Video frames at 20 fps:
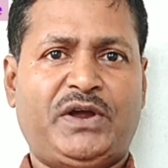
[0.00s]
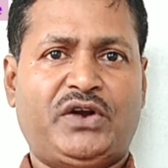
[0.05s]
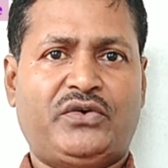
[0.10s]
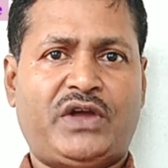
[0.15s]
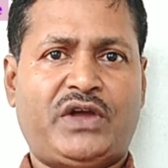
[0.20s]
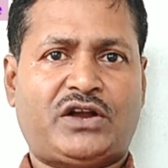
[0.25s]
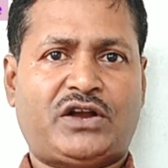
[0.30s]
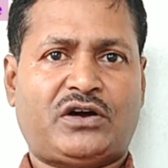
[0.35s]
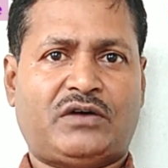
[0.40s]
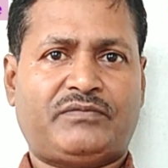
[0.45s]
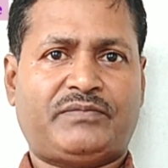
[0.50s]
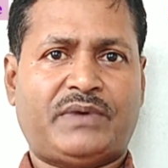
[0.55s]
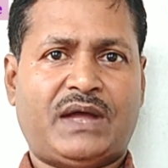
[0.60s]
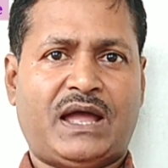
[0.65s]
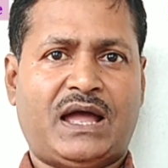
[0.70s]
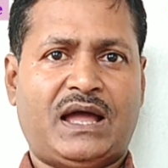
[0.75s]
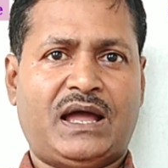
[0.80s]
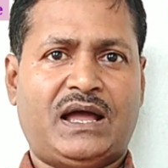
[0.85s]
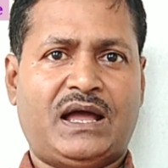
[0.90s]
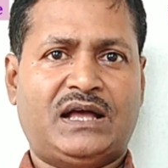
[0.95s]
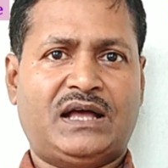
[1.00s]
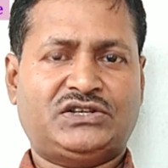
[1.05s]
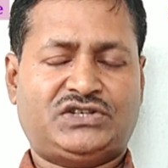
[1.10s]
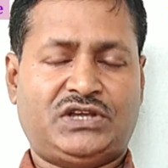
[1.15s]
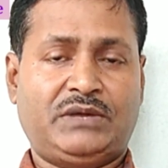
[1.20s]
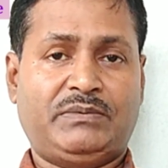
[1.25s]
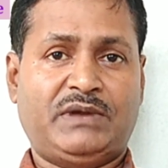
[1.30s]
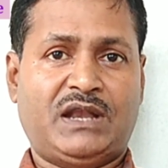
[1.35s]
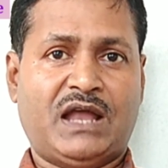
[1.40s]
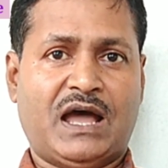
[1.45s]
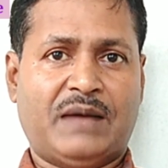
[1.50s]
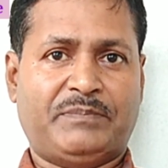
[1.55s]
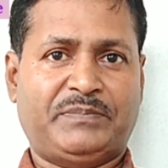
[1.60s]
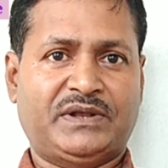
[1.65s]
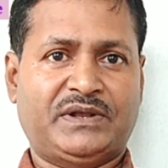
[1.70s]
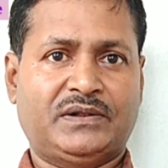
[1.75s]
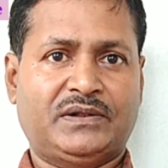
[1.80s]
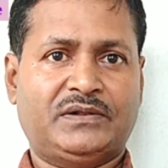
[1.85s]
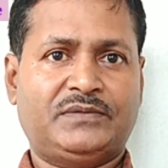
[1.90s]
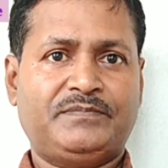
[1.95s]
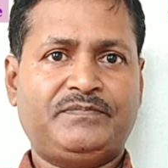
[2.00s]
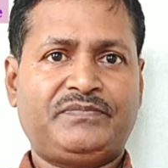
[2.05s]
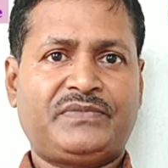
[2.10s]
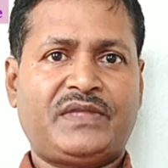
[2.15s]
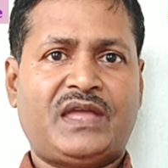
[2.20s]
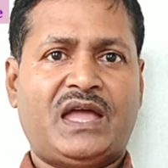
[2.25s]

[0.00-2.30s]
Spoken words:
period of civil appeal.